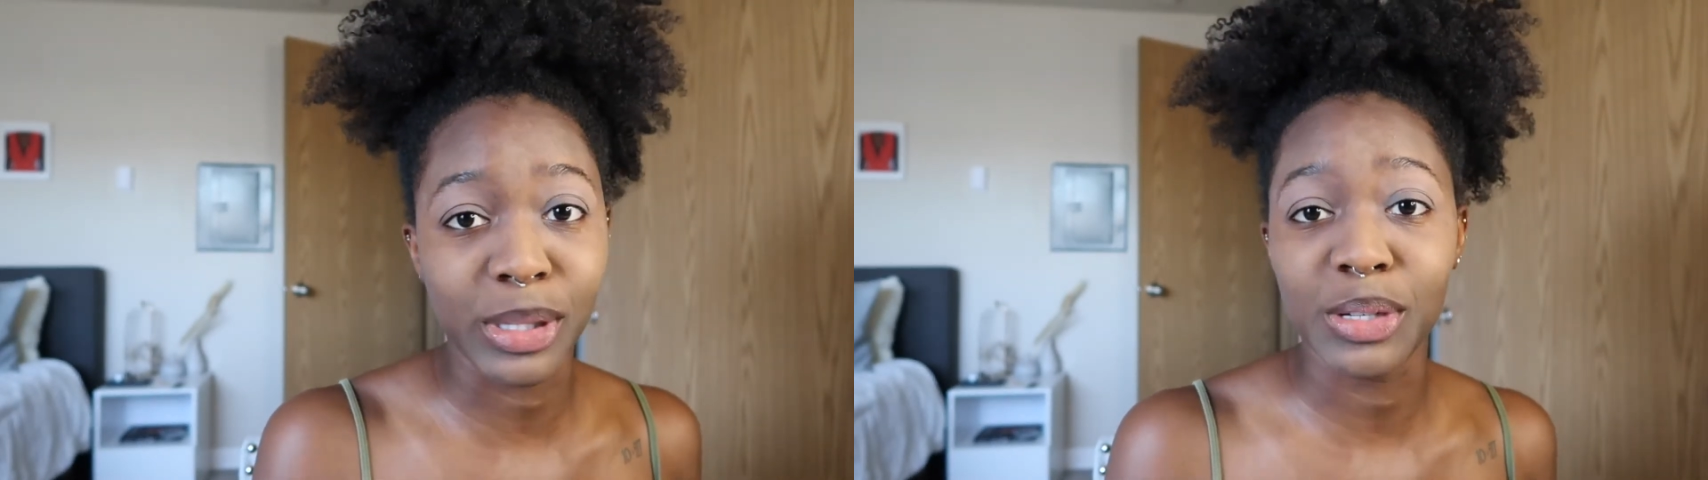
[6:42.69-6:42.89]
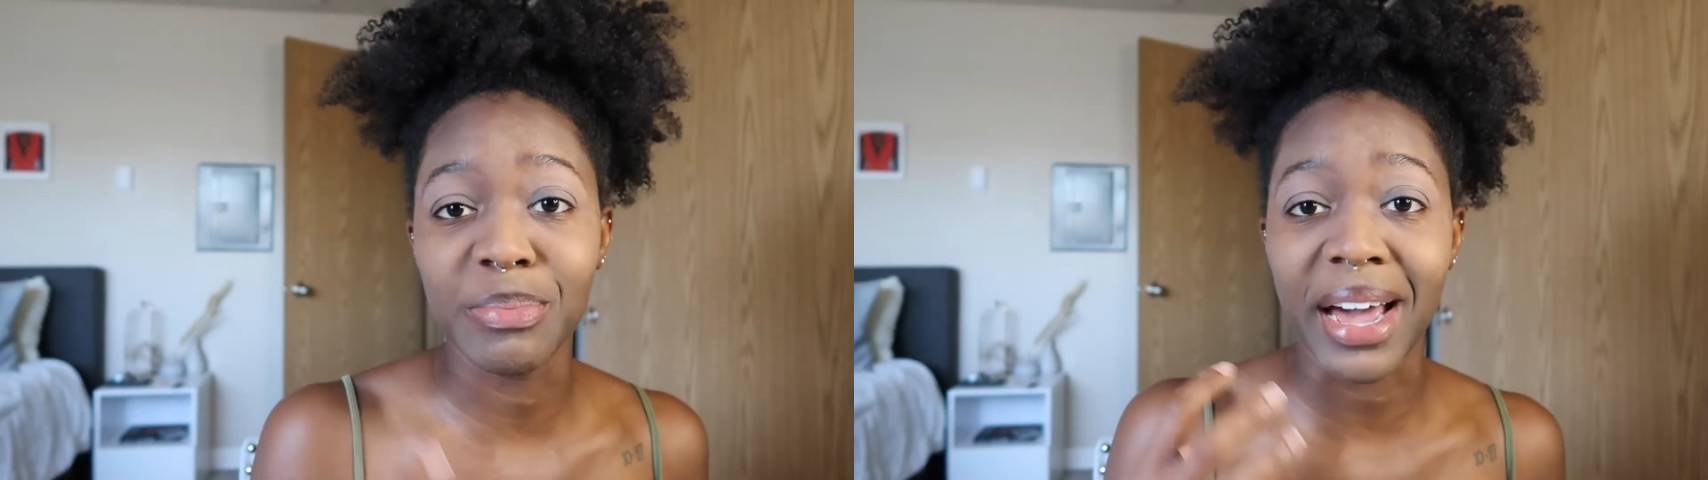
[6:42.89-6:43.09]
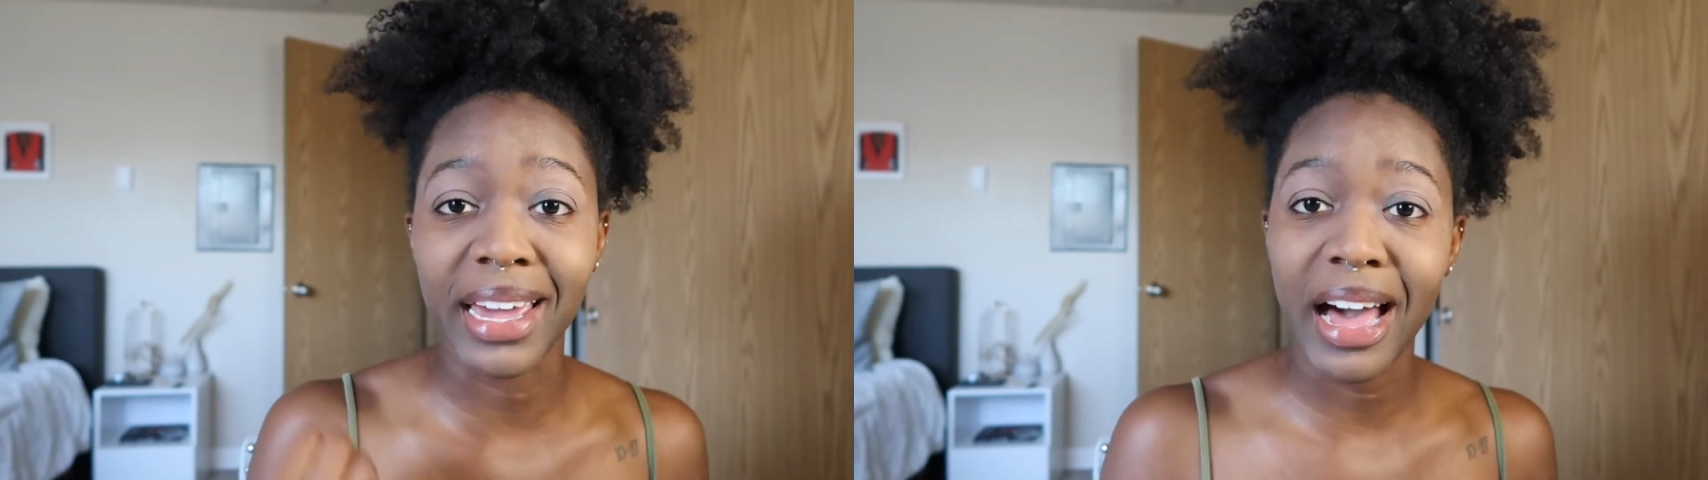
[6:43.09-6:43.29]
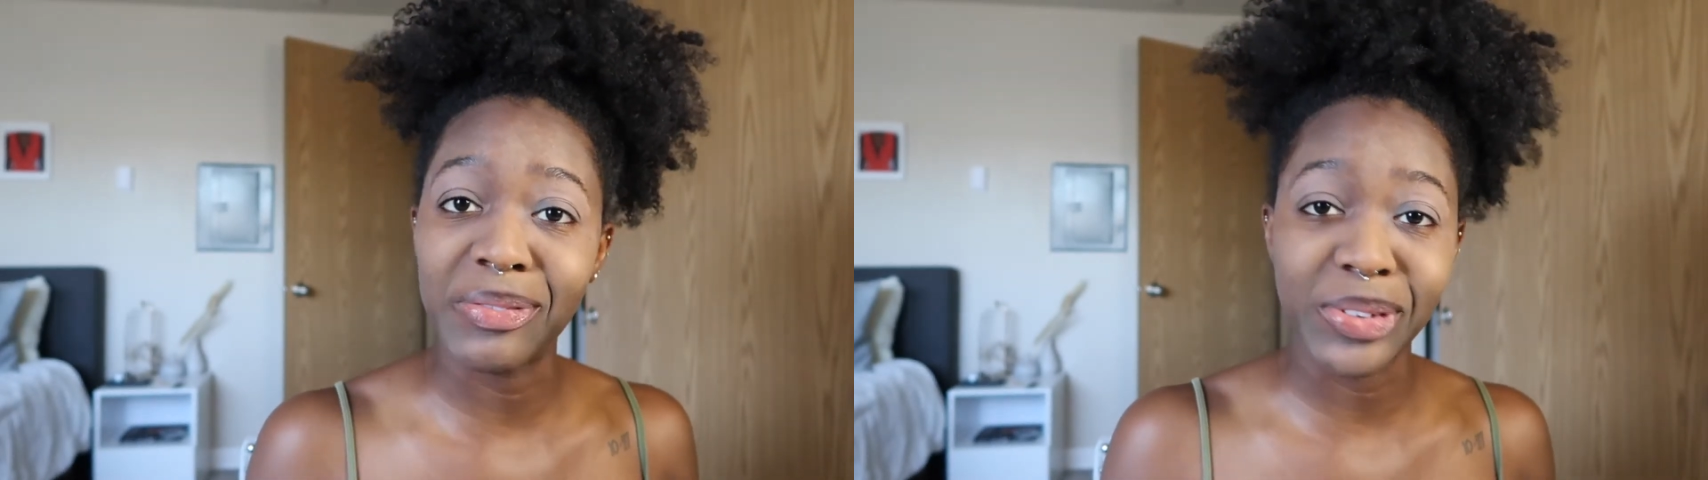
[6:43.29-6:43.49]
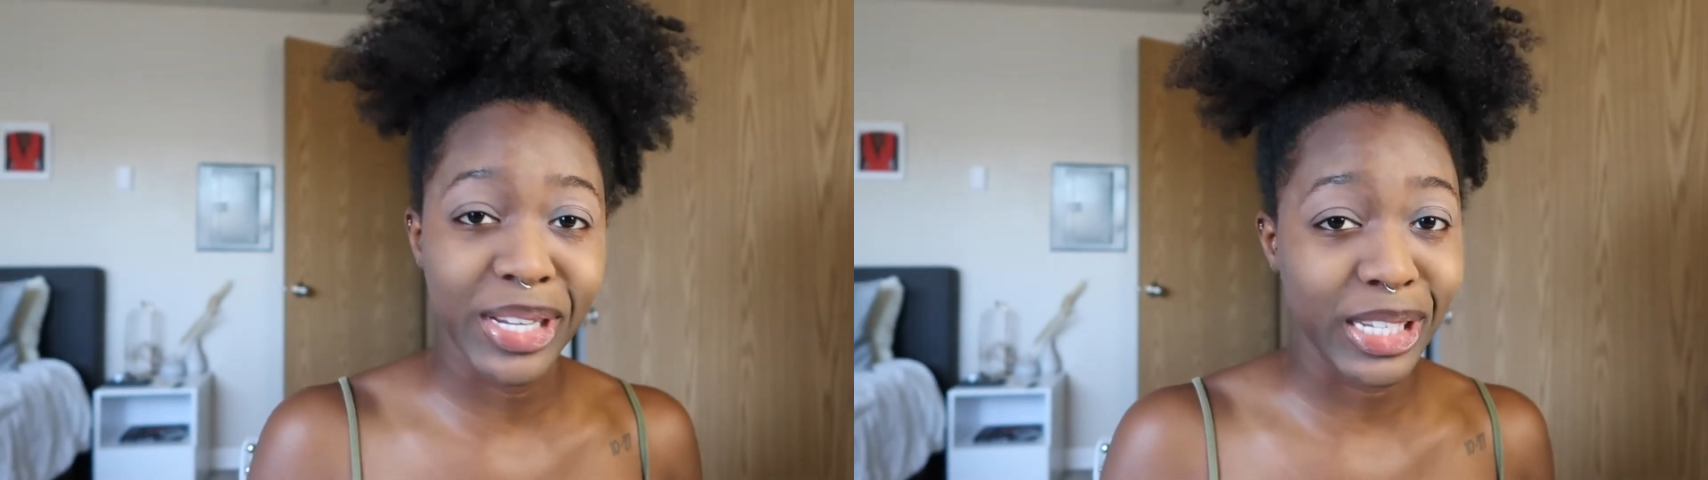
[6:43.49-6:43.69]
into my
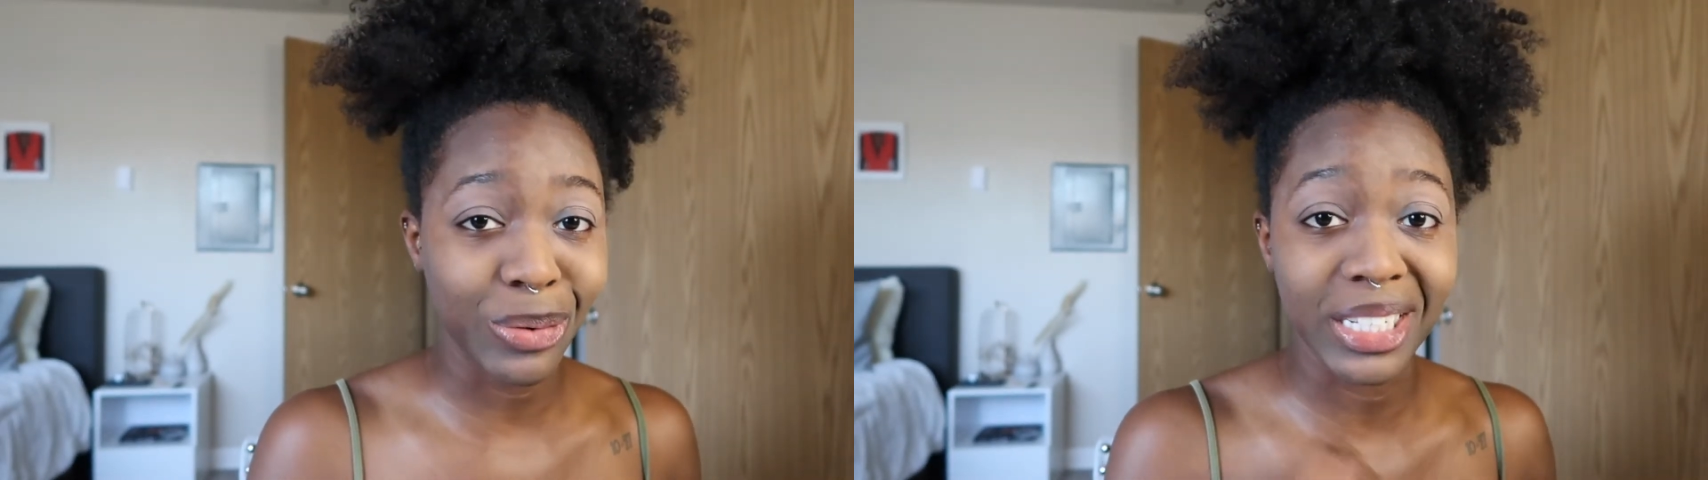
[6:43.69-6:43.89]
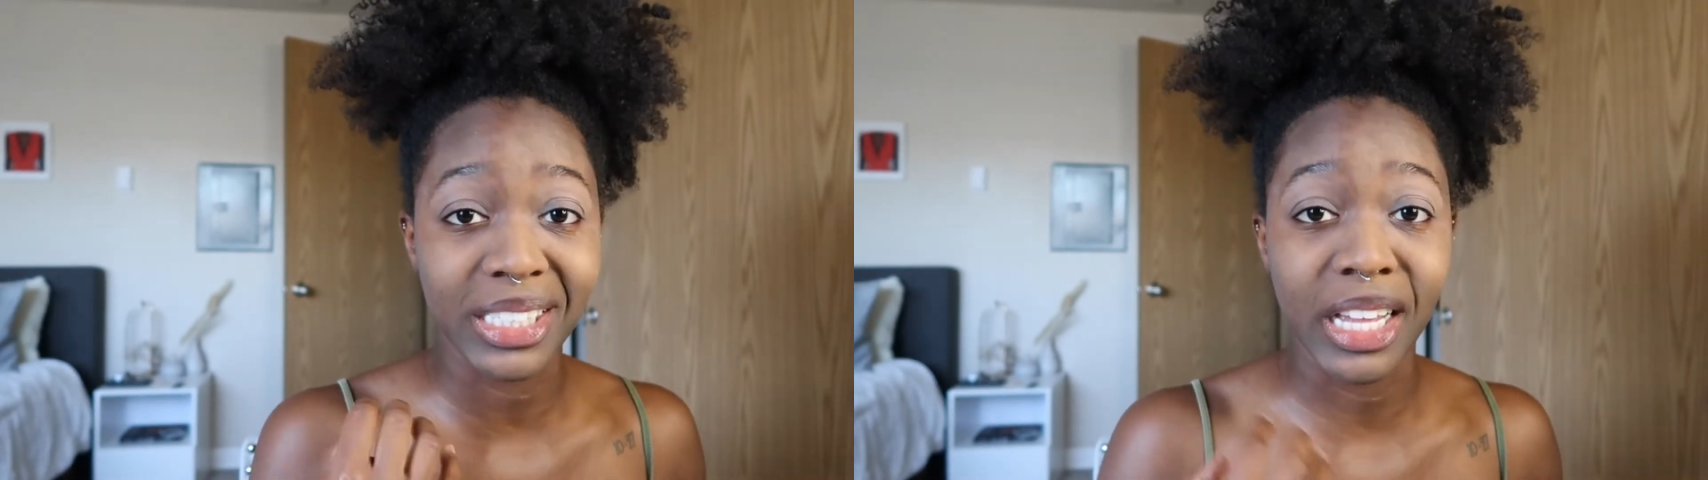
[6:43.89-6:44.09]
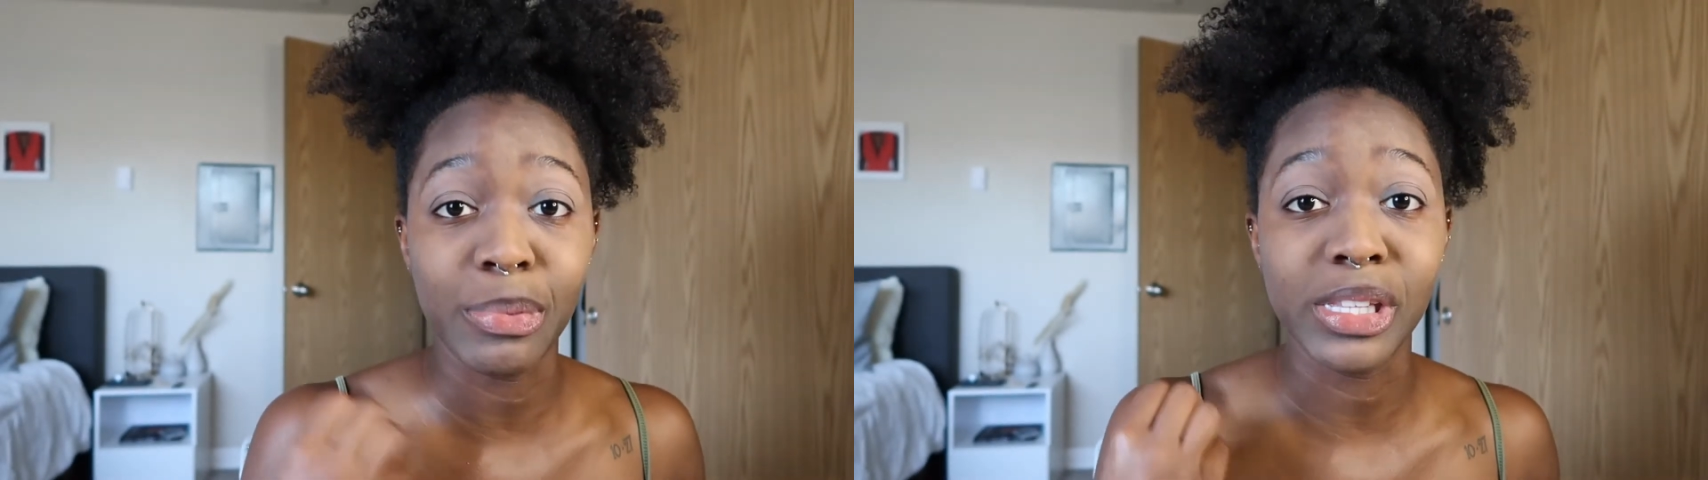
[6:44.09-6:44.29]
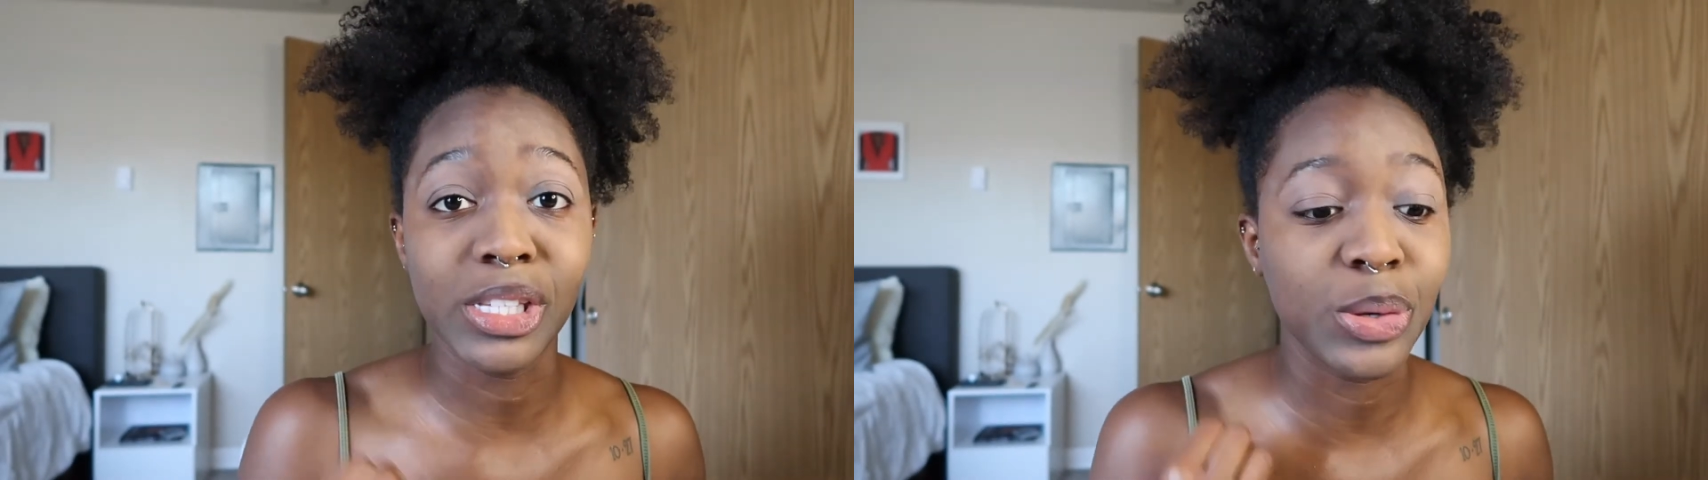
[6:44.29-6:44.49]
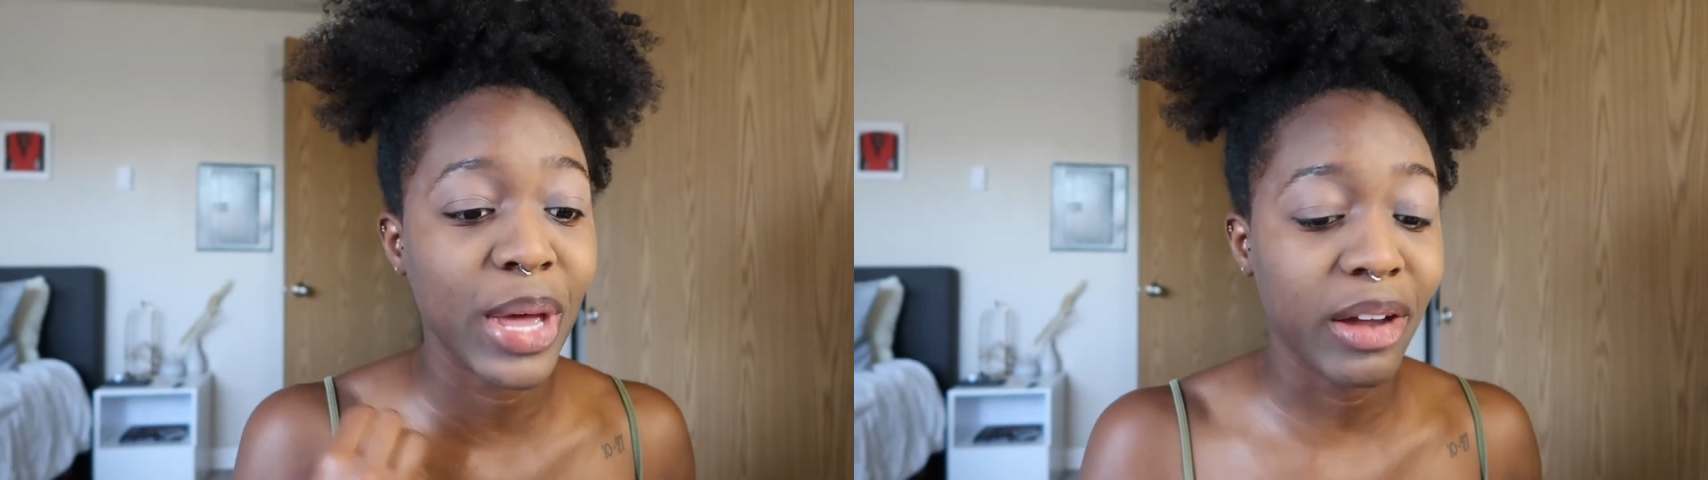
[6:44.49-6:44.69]
confidence. I want to step into